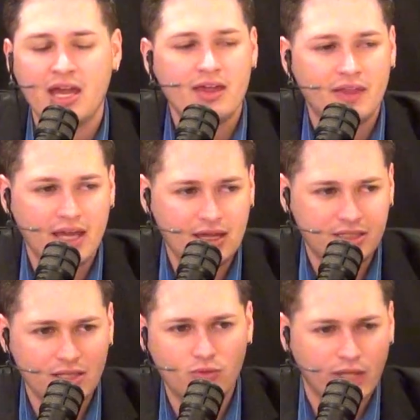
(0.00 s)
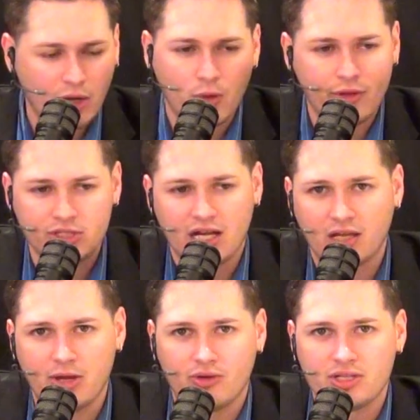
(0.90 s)
they did like one of those
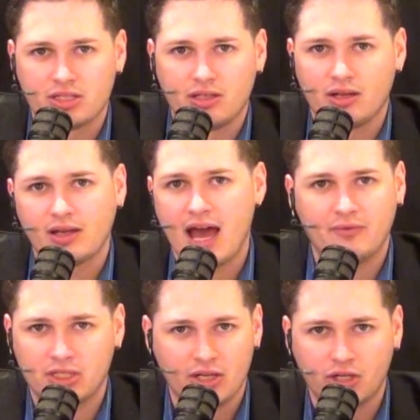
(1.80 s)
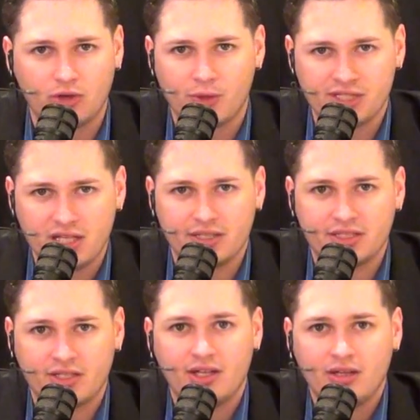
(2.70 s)
documentaries and they haven't done a good one
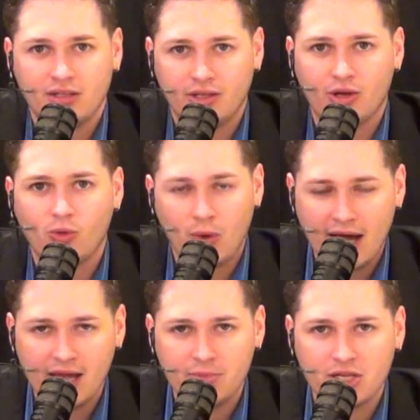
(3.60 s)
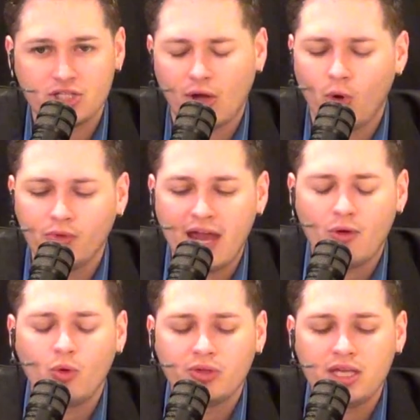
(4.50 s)
since. You know why? Because er,
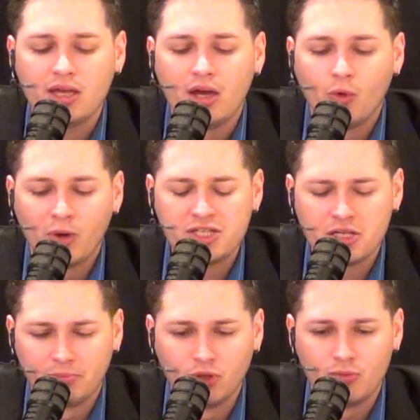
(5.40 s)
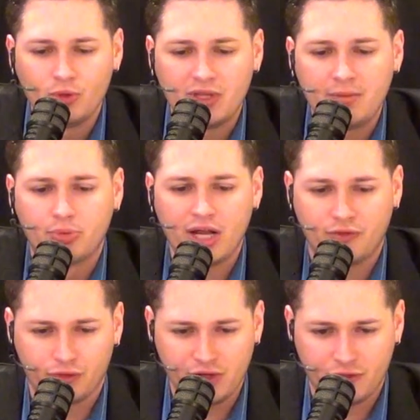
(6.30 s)
only once in a blue moon they break
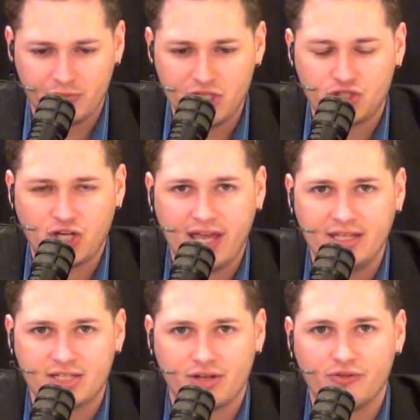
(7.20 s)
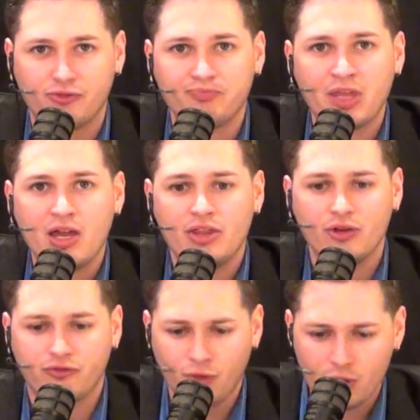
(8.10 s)
free from these chains of the
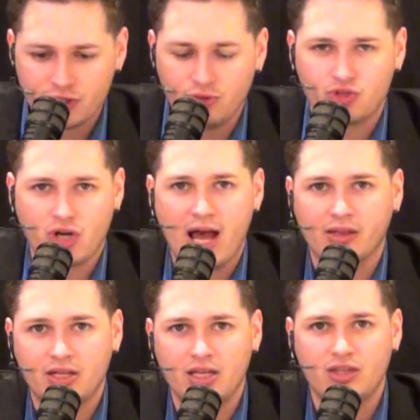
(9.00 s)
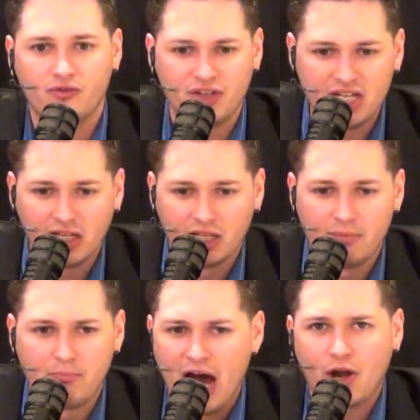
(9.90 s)
false neutrality, the vanilla
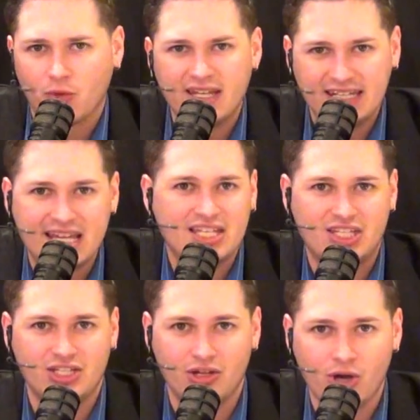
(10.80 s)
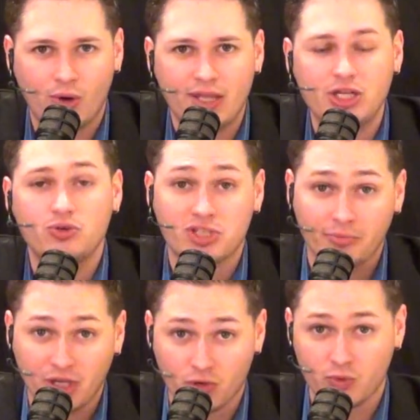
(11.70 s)
moderateness, you know, and they do
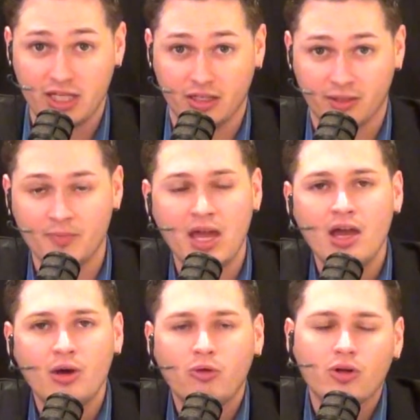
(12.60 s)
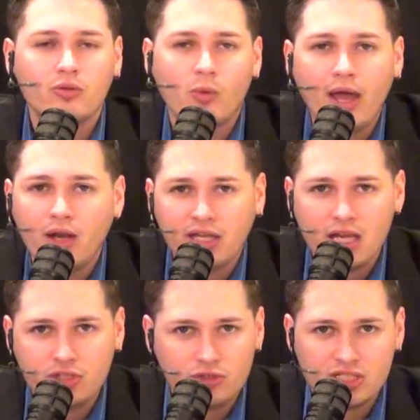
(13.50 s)
something real. Well, why
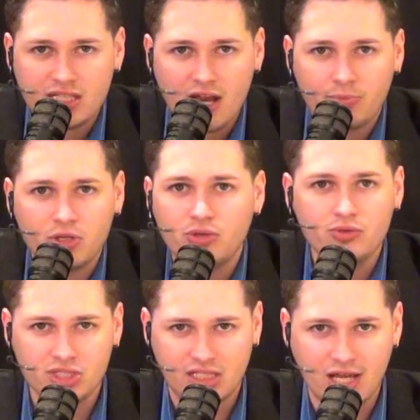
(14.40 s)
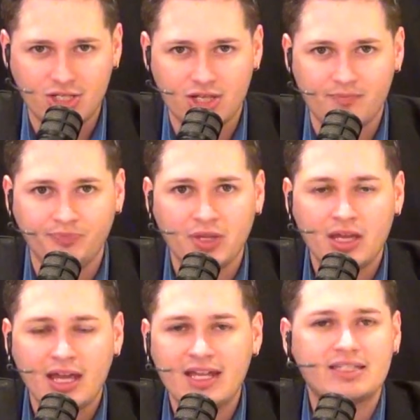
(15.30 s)
can't you just set up a news station
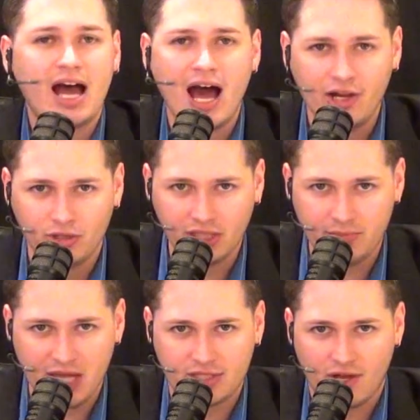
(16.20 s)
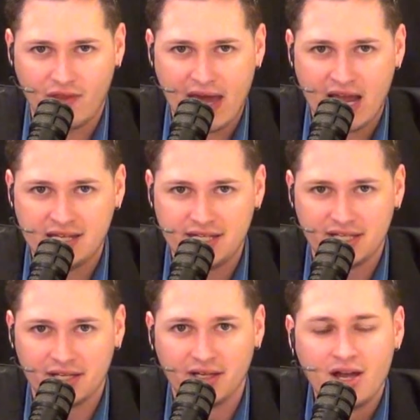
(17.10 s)
entirely based on that
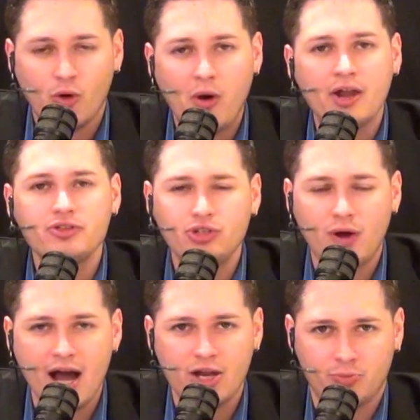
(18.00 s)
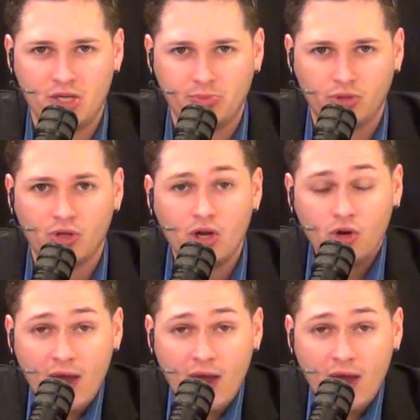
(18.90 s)
idea? Why don't you hire people who